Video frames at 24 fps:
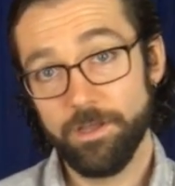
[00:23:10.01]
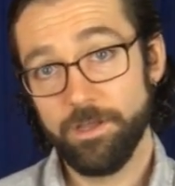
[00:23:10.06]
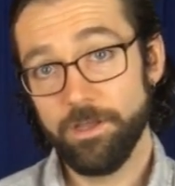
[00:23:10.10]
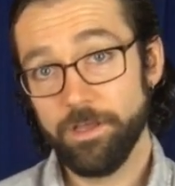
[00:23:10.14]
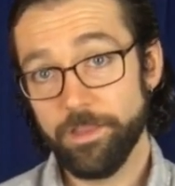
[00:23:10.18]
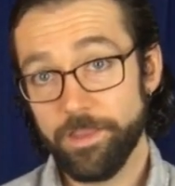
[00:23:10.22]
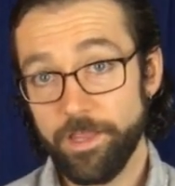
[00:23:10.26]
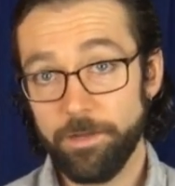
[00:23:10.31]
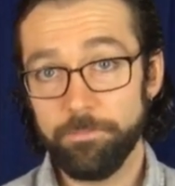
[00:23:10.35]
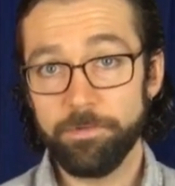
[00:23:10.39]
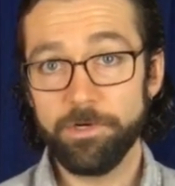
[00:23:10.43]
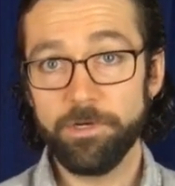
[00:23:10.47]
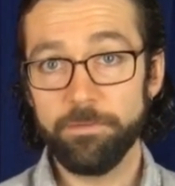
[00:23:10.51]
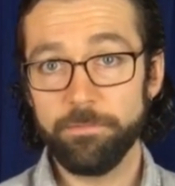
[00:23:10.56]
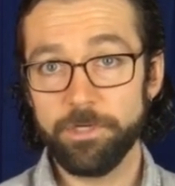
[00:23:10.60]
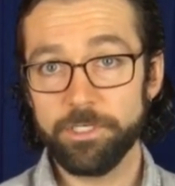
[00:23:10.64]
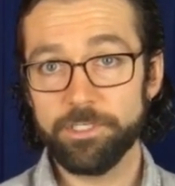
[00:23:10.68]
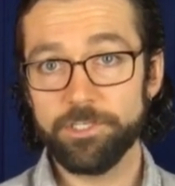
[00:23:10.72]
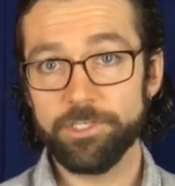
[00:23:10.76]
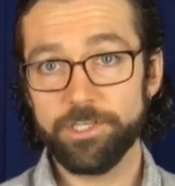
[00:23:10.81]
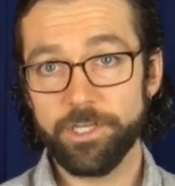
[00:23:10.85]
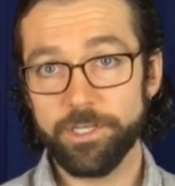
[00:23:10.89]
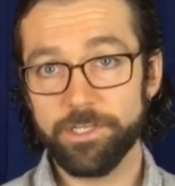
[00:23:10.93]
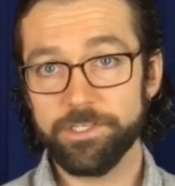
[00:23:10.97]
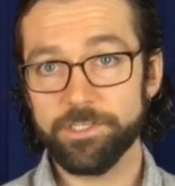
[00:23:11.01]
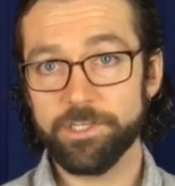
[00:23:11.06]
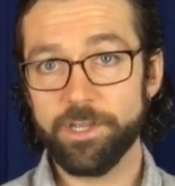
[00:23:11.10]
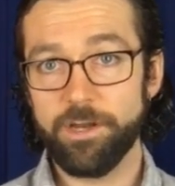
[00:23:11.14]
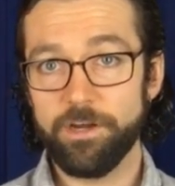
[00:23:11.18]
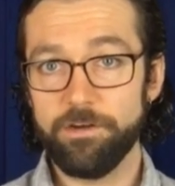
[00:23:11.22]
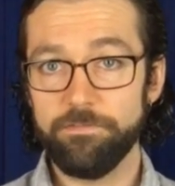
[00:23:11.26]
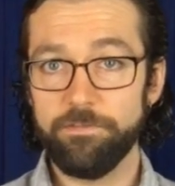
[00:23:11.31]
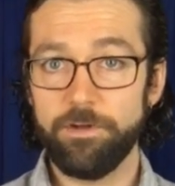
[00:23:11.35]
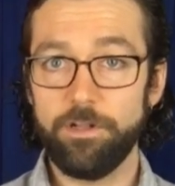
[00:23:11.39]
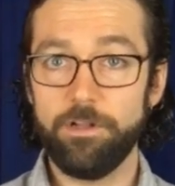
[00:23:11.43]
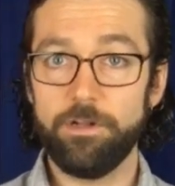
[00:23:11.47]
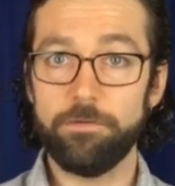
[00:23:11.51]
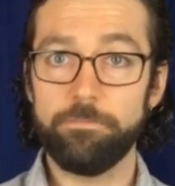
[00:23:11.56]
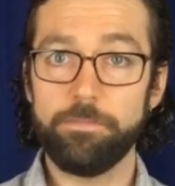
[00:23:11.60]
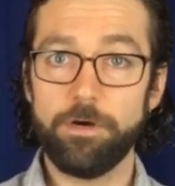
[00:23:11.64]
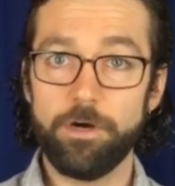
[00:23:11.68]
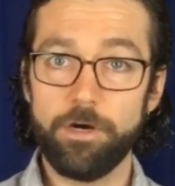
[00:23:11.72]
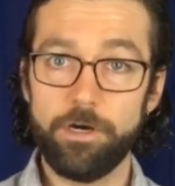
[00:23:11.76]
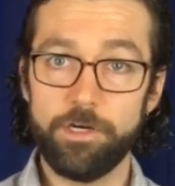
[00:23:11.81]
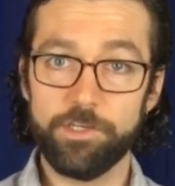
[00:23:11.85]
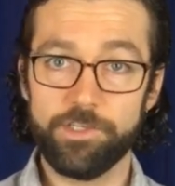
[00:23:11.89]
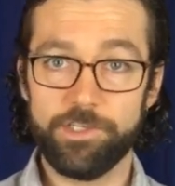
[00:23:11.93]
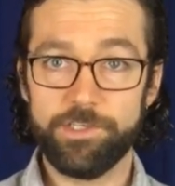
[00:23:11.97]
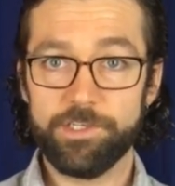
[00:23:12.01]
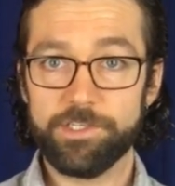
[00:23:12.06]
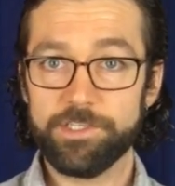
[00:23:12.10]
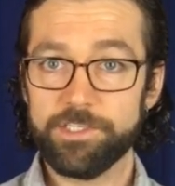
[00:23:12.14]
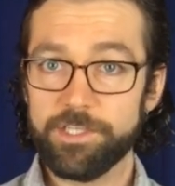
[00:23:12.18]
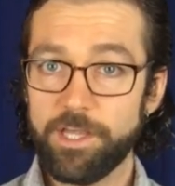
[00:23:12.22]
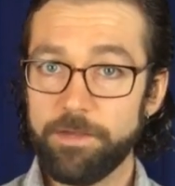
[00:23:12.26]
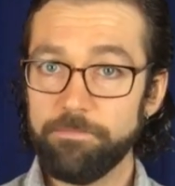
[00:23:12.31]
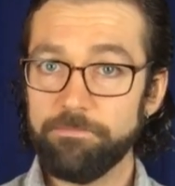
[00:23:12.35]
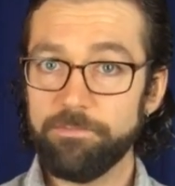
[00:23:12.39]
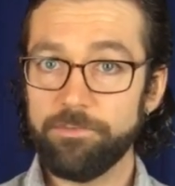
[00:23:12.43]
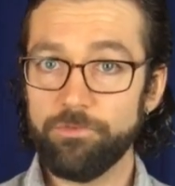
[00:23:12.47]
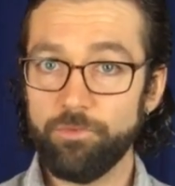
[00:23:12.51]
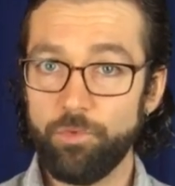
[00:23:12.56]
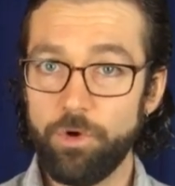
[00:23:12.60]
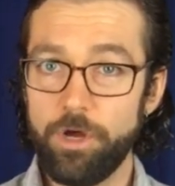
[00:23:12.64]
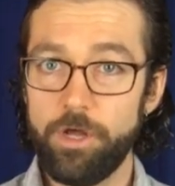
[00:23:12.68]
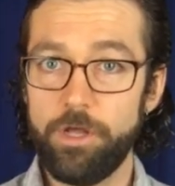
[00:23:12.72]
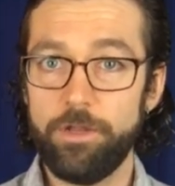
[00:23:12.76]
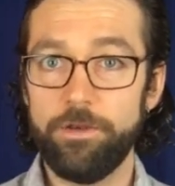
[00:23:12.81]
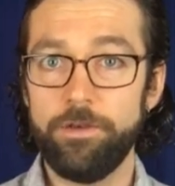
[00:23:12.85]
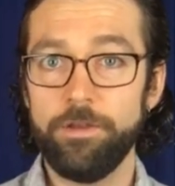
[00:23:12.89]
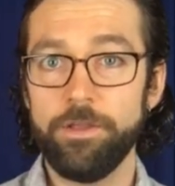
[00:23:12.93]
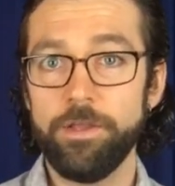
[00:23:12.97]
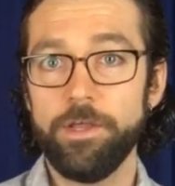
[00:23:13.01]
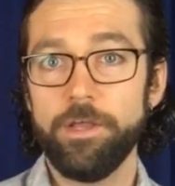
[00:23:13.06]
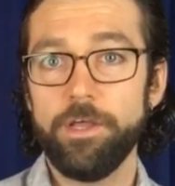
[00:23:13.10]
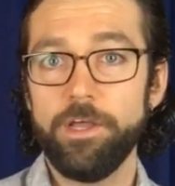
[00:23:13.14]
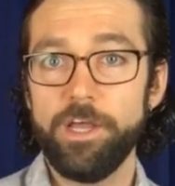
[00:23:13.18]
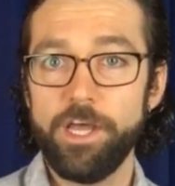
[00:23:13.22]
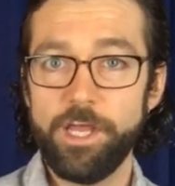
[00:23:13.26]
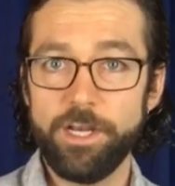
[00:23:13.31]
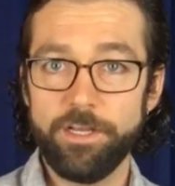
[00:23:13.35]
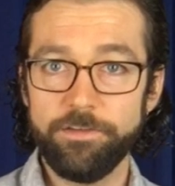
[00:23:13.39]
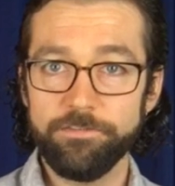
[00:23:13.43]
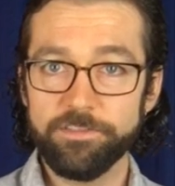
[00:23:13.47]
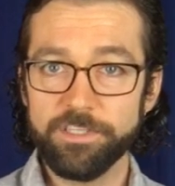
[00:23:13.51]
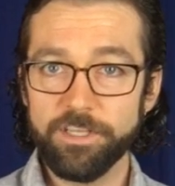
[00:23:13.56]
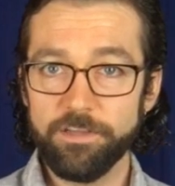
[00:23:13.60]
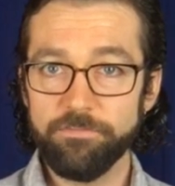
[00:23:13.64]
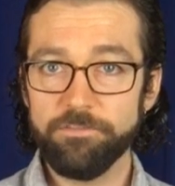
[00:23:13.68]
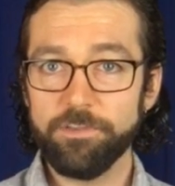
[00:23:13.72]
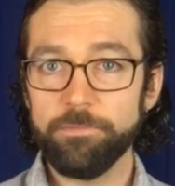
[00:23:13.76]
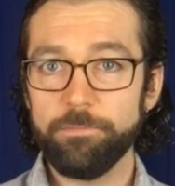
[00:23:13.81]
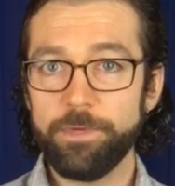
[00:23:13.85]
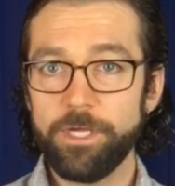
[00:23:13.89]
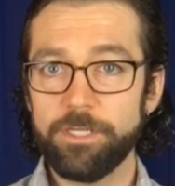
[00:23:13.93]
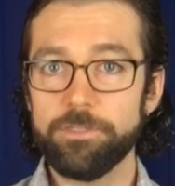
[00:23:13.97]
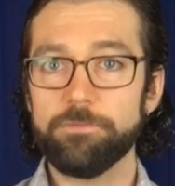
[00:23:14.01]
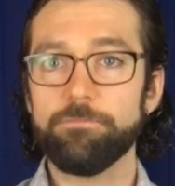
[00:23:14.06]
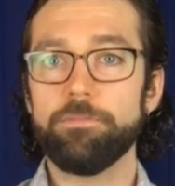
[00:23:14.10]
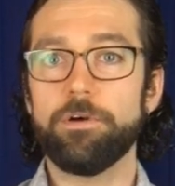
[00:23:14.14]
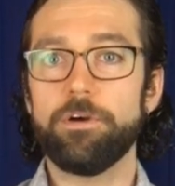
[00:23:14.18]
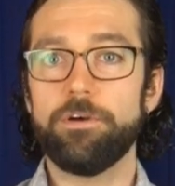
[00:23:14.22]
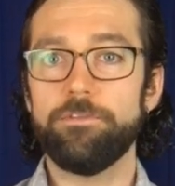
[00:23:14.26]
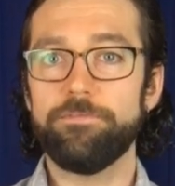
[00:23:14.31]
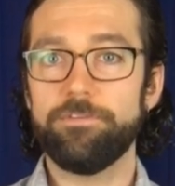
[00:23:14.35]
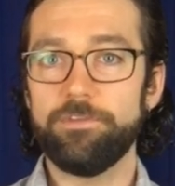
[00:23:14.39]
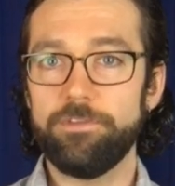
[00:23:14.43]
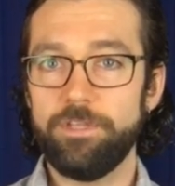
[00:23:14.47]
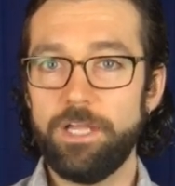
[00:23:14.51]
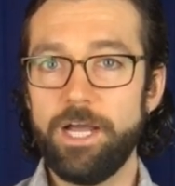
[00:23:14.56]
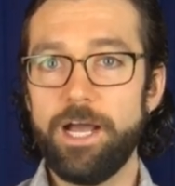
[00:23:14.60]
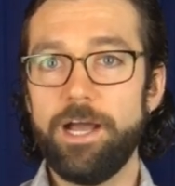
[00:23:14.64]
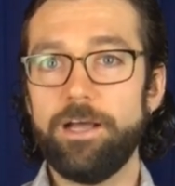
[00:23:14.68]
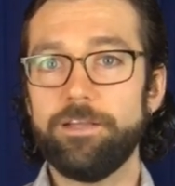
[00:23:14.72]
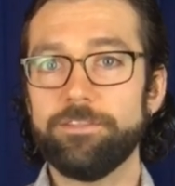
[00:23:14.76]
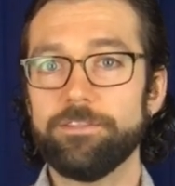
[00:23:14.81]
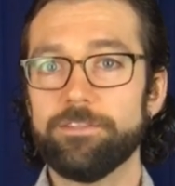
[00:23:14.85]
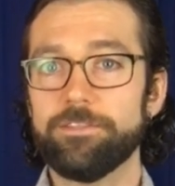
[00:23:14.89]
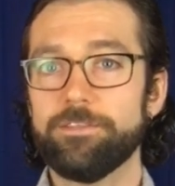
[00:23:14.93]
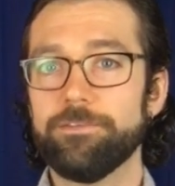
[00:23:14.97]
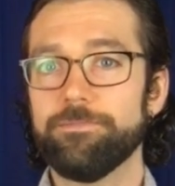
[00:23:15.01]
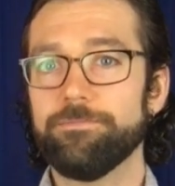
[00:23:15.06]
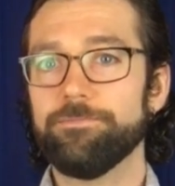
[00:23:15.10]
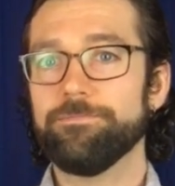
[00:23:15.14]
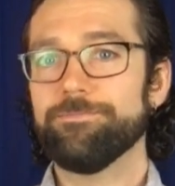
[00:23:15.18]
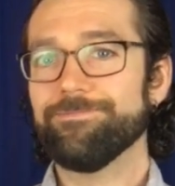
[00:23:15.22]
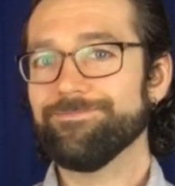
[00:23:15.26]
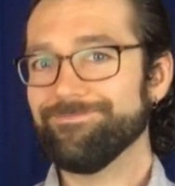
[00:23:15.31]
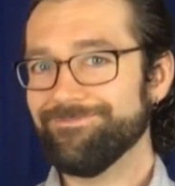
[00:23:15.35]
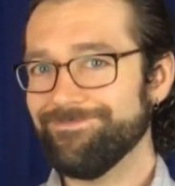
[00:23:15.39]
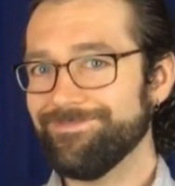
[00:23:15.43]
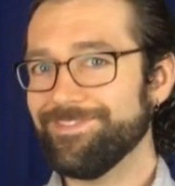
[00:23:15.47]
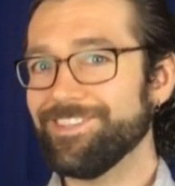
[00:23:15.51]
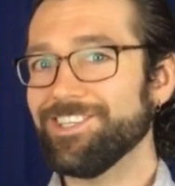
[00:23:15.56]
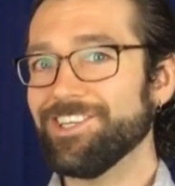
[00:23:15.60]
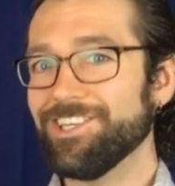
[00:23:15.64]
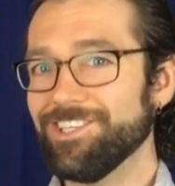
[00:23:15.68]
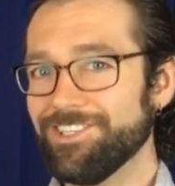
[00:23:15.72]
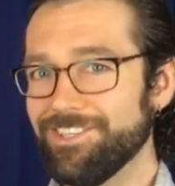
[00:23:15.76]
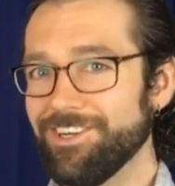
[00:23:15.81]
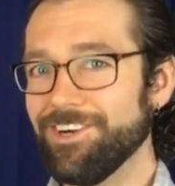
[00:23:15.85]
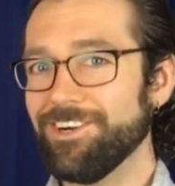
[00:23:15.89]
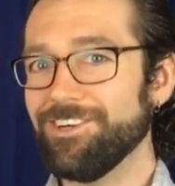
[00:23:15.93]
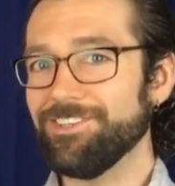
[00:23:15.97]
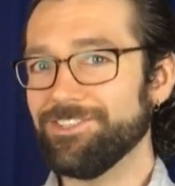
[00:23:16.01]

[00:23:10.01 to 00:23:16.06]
That pretty much takes care of all our parts except for one, and I've saved the best part for last, the guitar